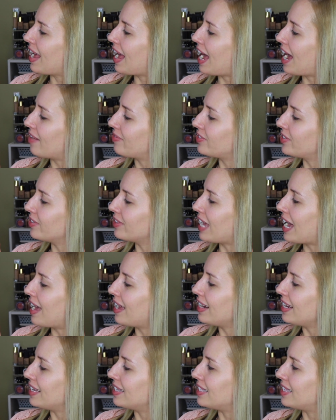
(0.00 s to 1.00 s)
After
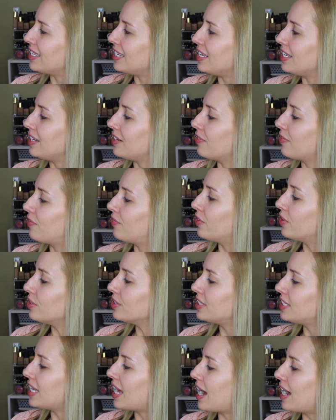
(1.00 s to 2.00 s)
that is the
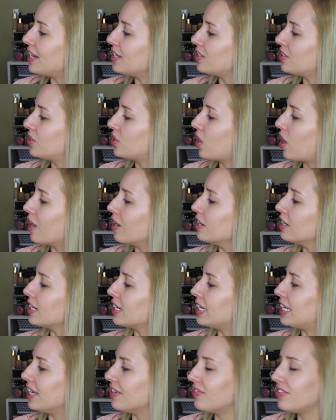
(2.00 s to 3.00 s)
full-size
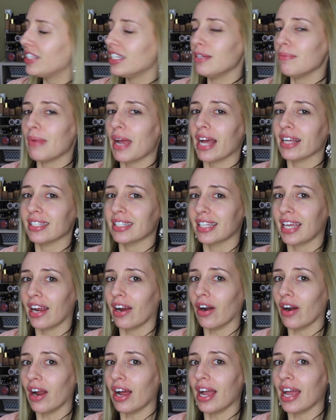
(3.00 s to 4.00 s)
Tarte Gifted
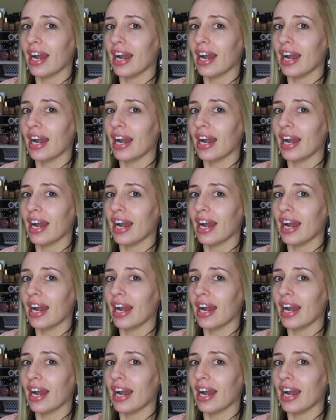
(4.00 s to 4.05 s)
Mascara,